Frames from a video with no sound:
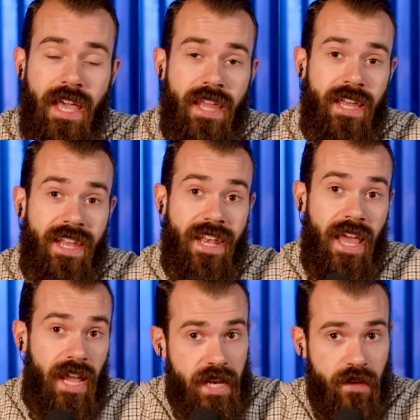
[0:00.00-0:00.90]
in a
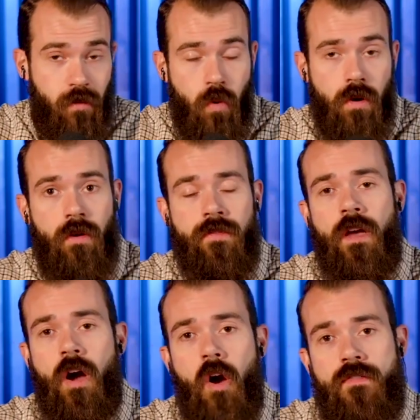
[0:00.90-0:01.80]
negative world
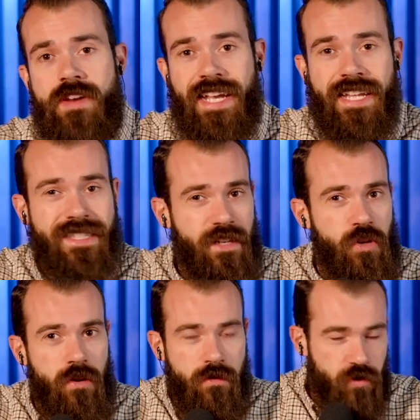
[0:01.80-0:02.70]
over and against
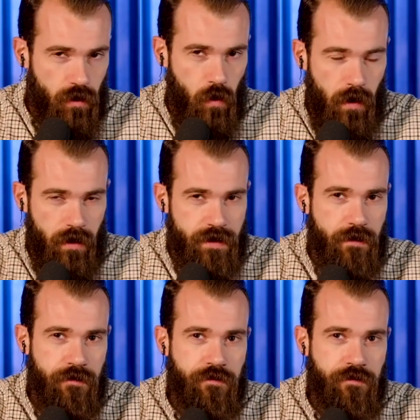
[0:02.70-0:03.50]
a neutral world?